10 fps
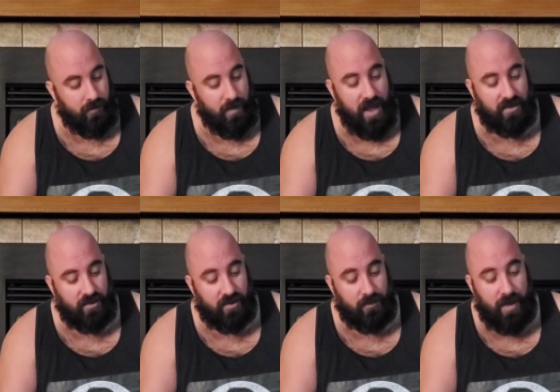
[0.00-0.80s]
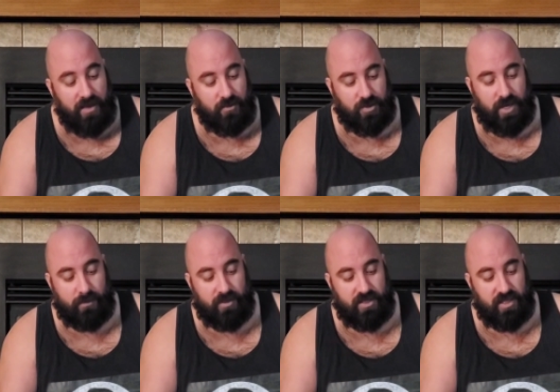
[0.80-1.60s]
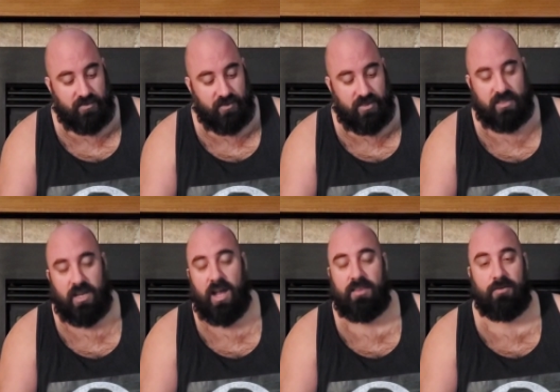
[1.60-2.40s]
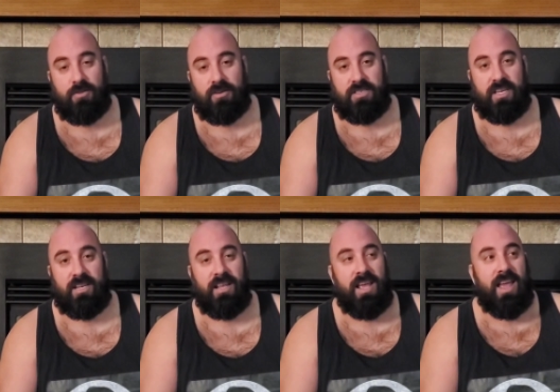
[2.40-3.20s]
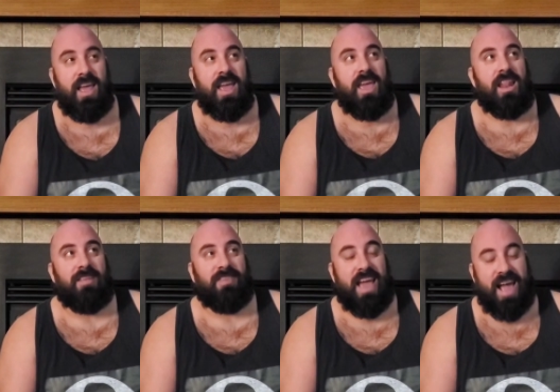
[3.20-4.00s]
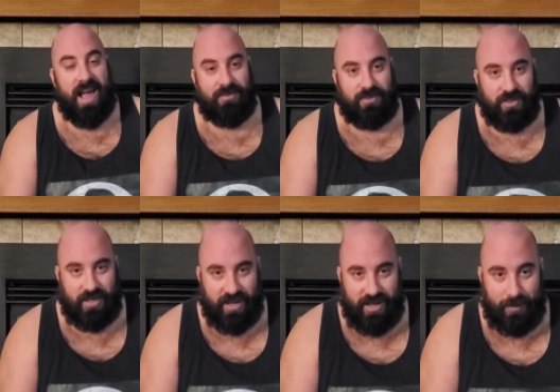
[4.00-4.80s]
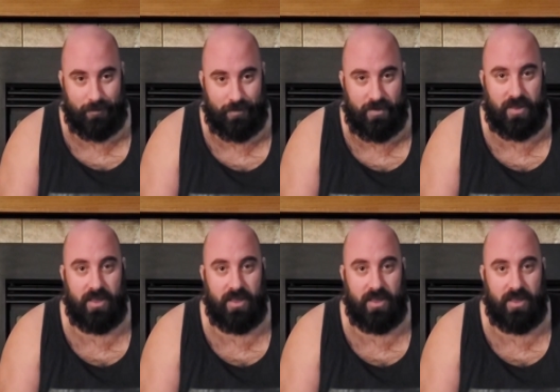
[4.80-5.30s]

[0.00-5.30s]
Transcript: matthew, uh, matthew chapter 6 verses 9 through 13 and if you have to look it up